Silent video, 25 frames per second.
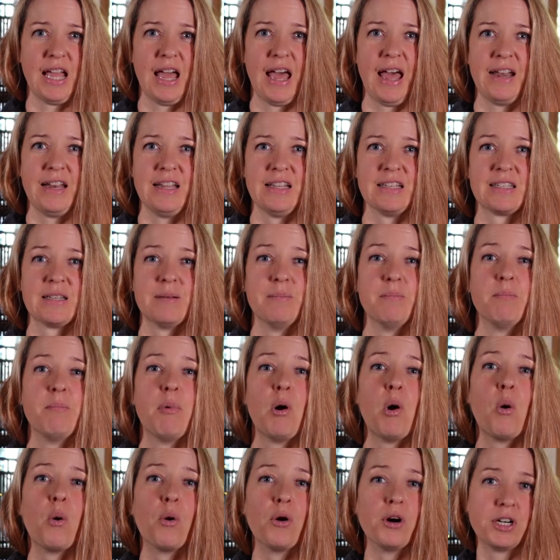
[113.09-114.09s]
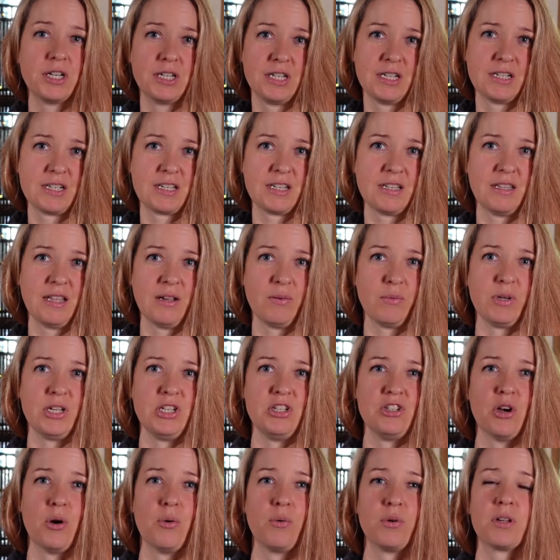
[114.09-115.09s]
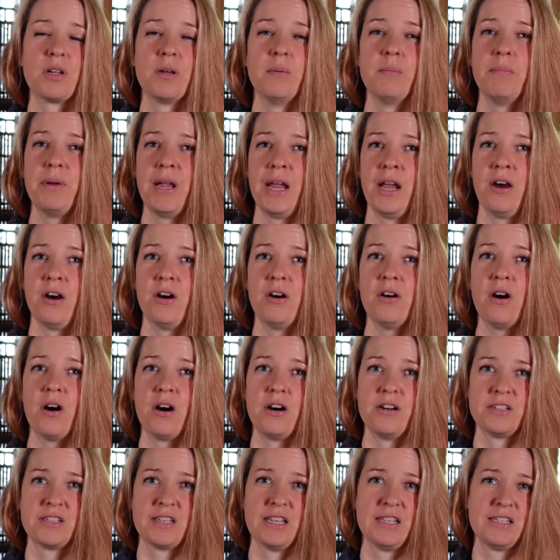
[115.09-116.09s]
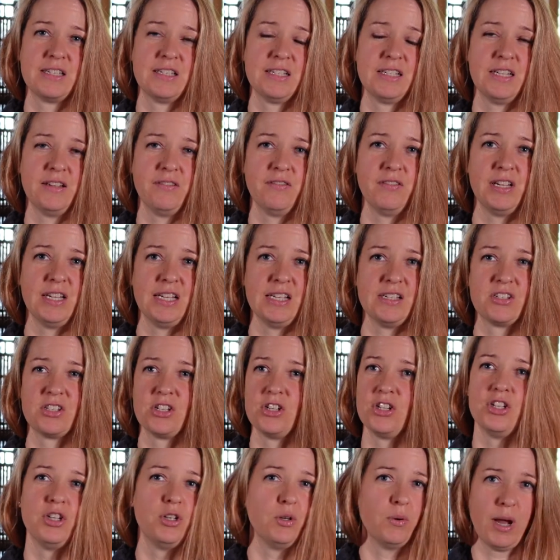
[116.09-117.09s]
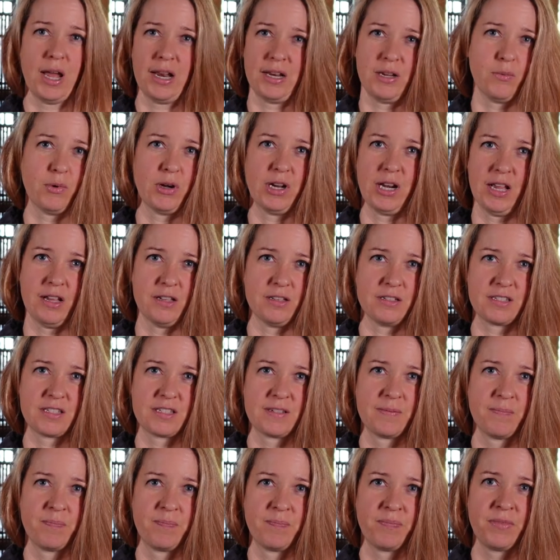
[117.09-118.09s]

and it's important that we don't compare our sensitivities to anyone else.